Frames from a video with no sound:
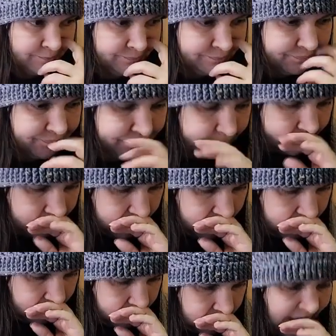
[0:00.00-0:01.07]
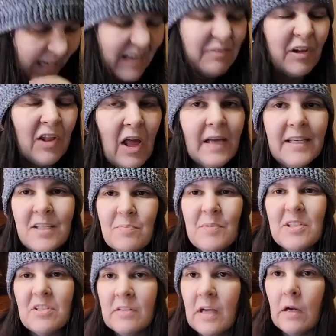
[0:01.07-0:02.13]
I have a lot
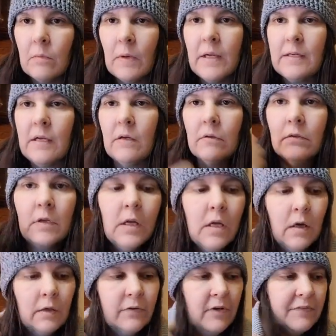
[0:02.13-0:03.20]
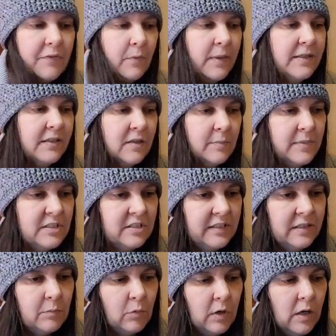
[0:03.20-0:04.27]
commissioned out right now, so I have to wait to commission
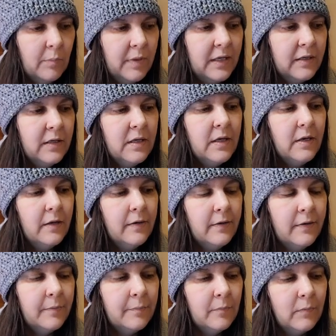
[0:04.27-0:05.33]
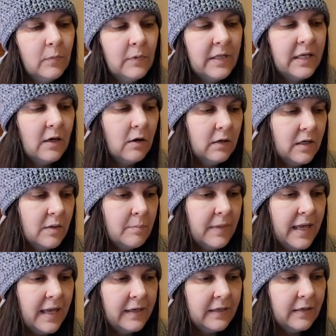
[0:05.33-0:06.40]
any more out, but um, when they all come
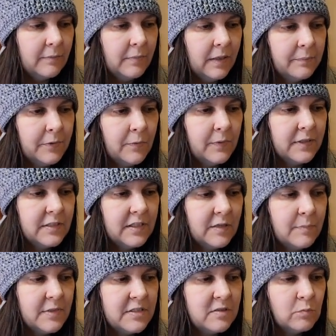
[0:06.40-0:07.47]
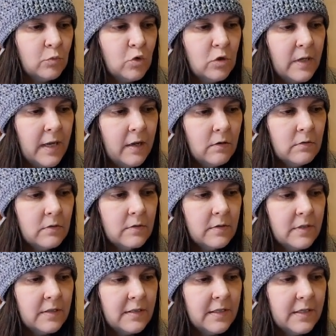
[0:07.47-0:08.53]
back, I'm, I'm, going to commission more out,
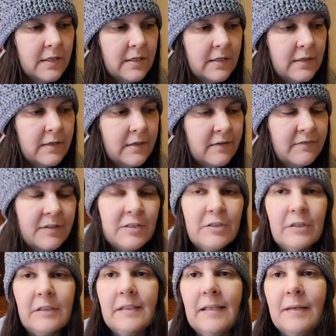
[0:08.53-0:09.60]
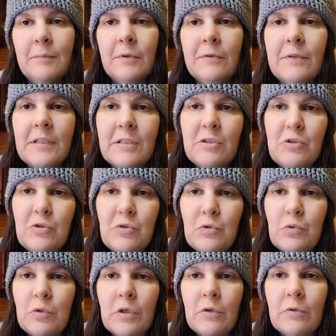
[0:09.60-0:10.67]
and then eventually I'm going
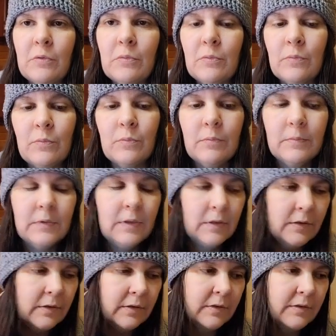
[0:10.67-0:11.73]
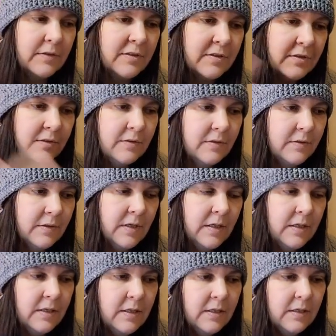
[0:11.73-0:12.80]
to don't uh,
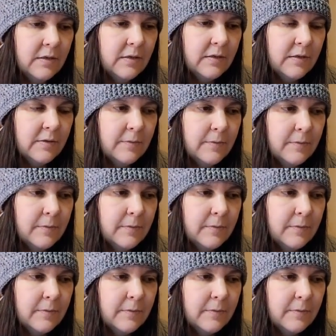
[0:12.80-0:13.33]
uh,